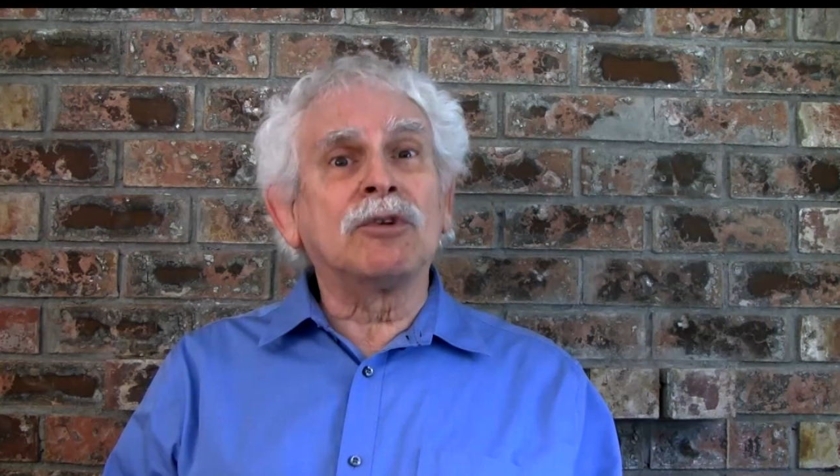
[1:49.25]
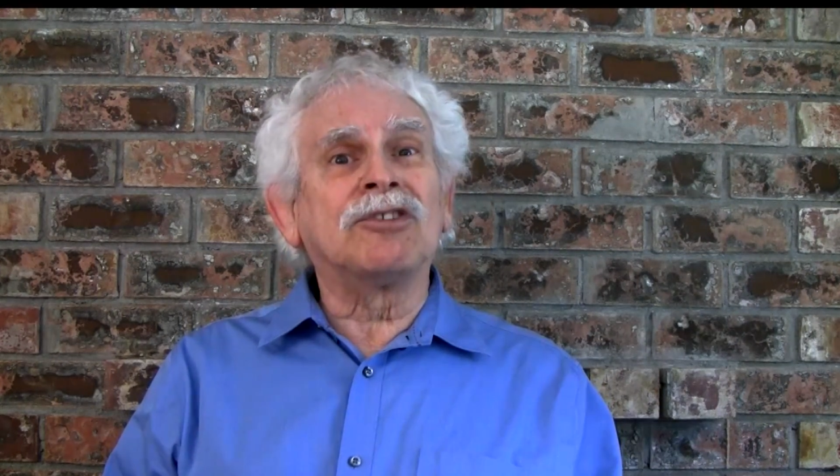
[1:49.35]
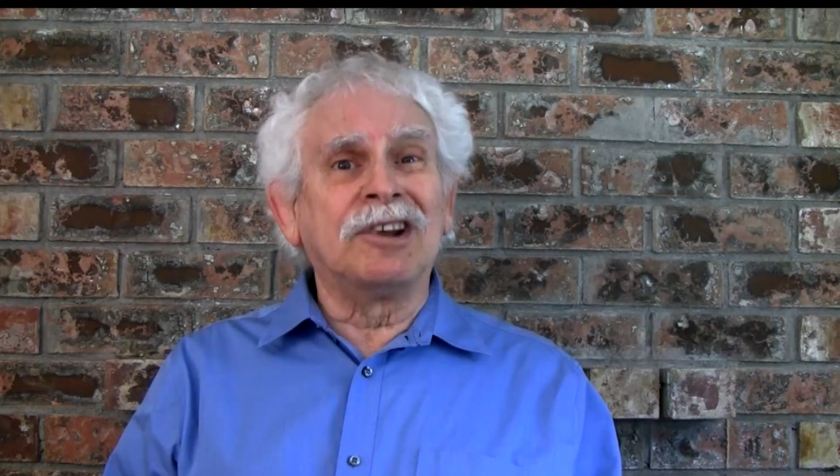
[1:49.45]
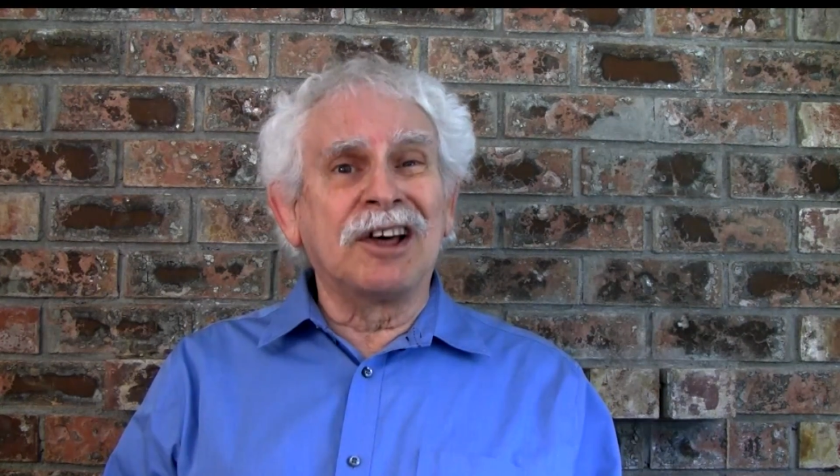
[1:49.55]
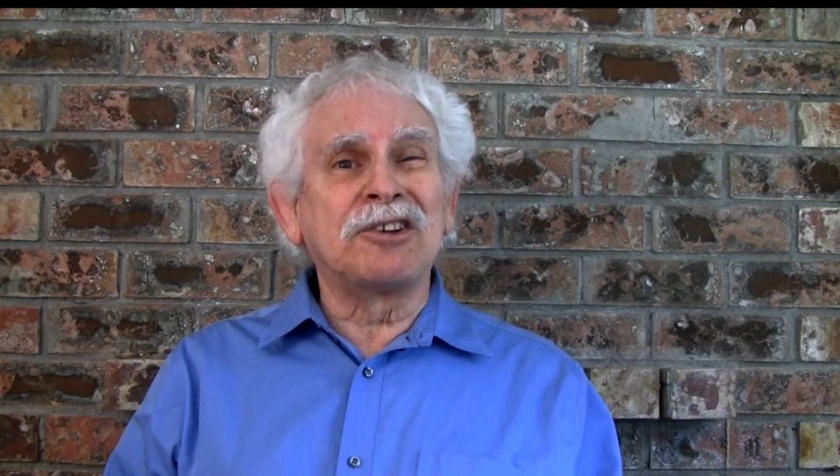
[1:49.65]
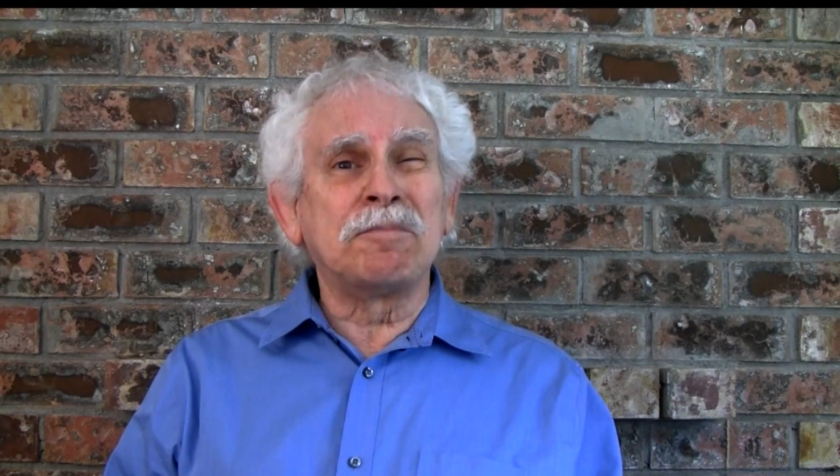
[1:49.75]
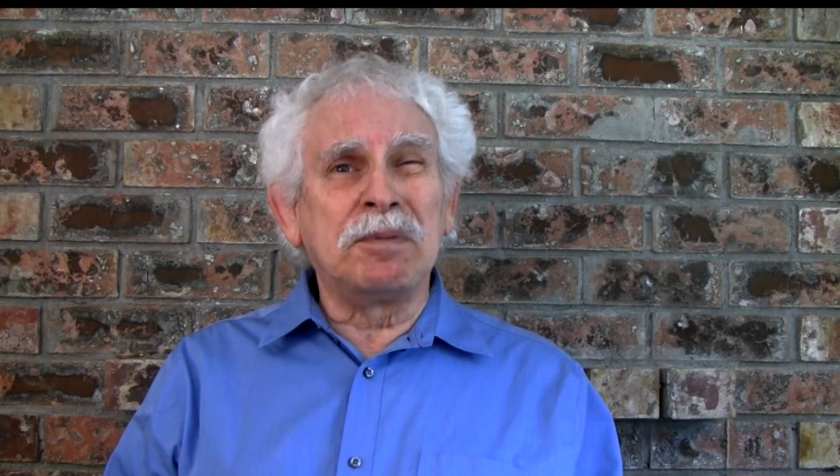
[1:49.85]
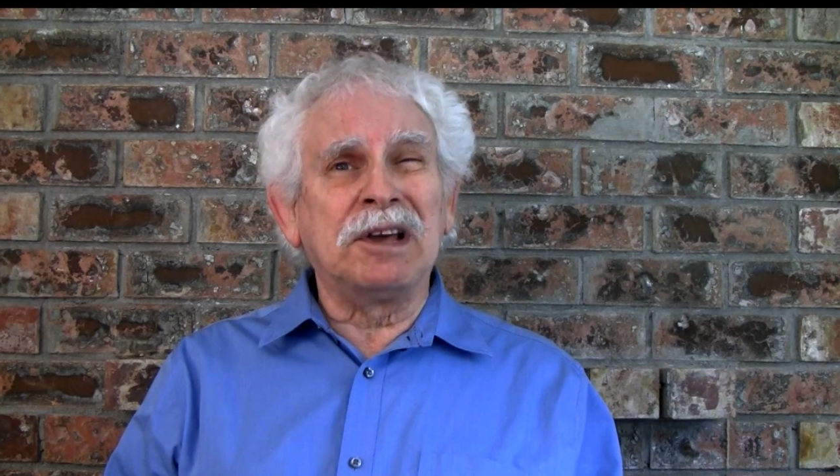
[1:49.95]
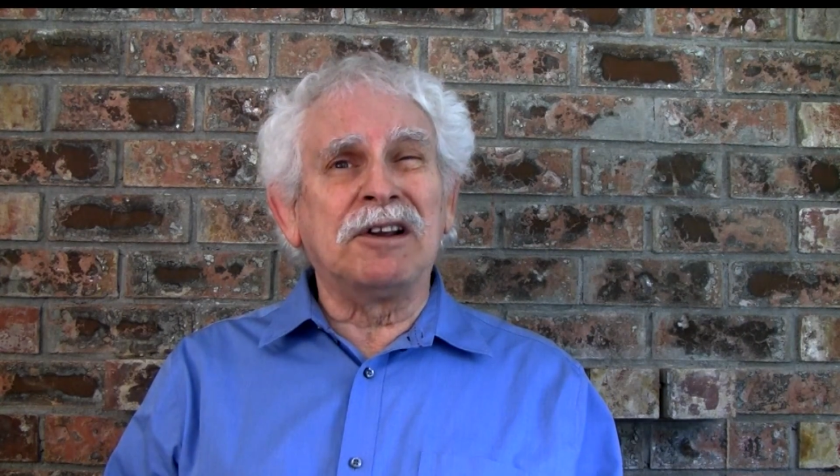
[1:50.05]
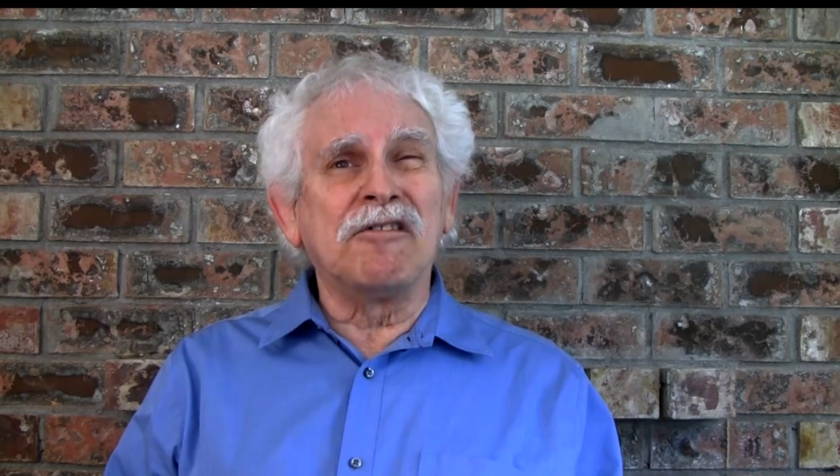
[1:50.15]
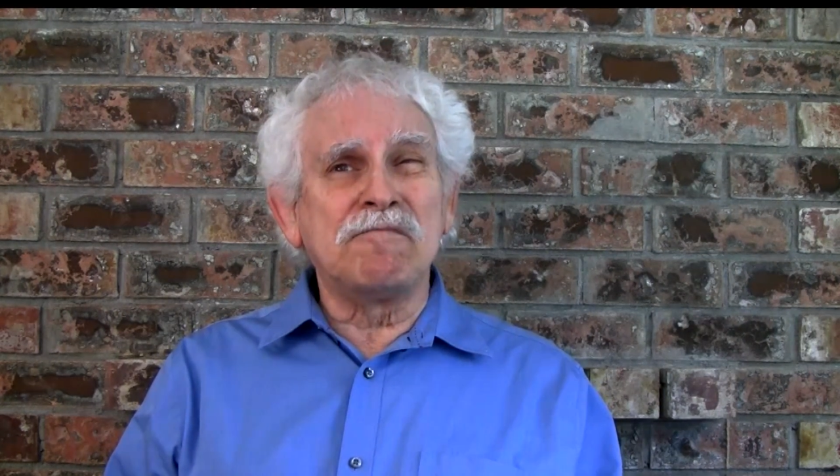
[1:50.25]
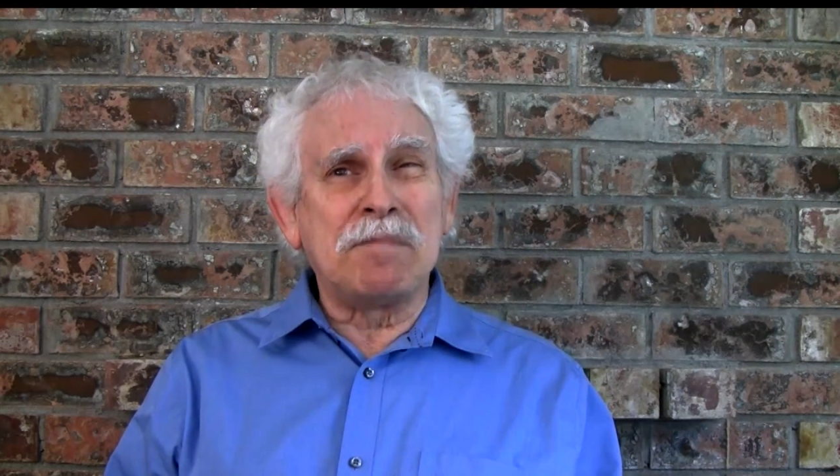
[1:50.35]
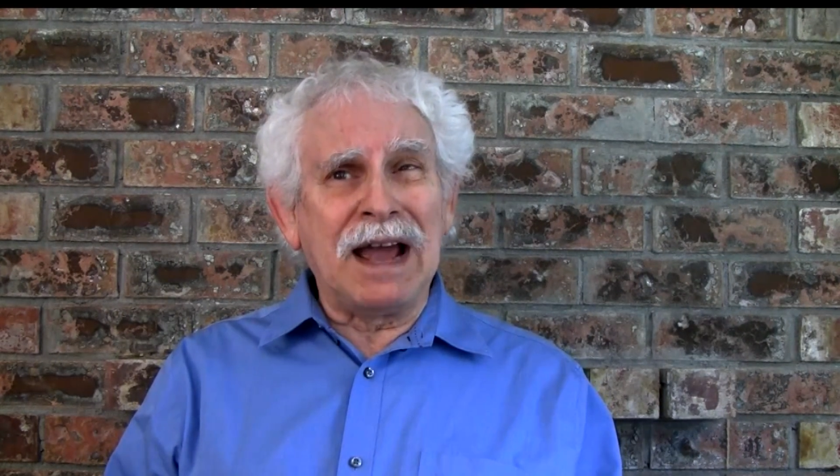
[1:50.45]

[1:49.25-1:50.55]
was another bit of